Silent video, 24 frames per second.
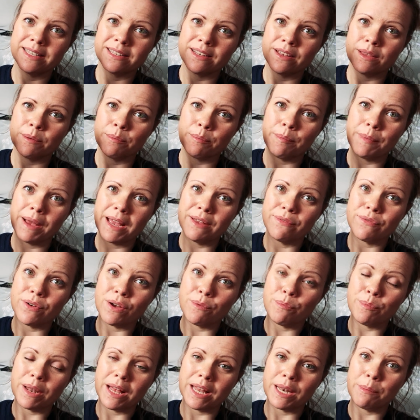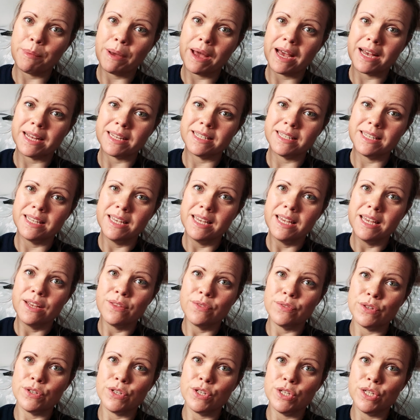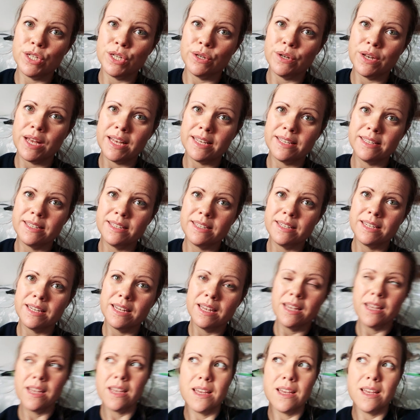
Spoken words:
so the A5 planner pad, the to-do list,